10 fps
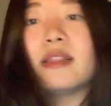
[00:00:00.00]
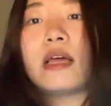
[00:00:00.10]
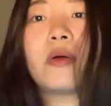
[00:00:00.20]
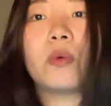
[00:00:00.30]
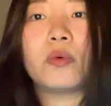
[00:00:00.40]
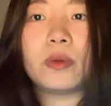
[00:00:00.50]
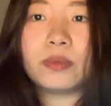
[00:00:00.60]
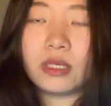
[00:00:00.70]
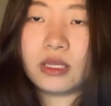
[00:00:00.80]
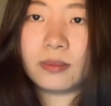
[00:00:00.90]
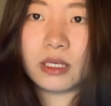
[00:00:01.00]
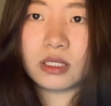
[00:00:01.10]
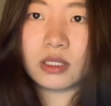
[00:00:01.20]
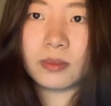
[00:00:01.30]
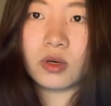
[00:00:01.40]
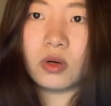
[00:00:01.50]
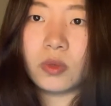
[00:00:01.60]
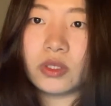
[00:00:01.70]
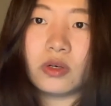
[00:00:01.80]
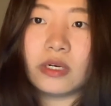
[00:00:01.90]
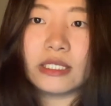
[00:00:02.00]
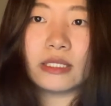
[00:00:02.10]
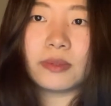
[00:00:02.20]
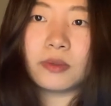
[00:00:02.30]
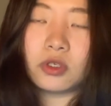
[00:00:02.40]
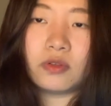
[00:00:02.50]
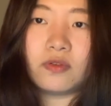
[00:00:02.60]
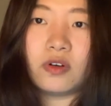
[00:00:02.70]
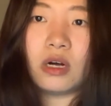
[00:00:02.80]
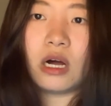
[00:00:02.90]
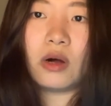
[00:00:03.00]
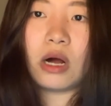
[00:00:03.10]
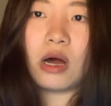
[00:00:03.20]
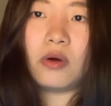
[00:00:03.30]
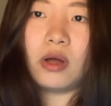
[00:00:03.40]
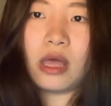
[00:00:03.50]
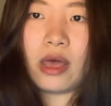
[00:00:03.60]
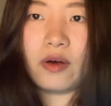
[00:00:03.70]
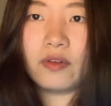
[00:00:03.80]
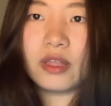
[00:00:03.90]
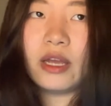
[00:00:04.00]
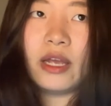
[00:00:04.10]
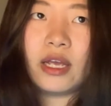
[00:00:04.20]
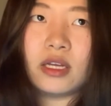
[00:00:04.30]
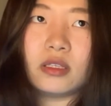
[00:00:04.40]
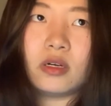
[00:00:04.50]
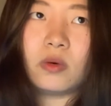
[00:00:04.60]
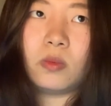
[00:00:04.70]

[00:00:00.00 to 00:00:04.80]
Like when we play the basketball, we know it's good for our health, and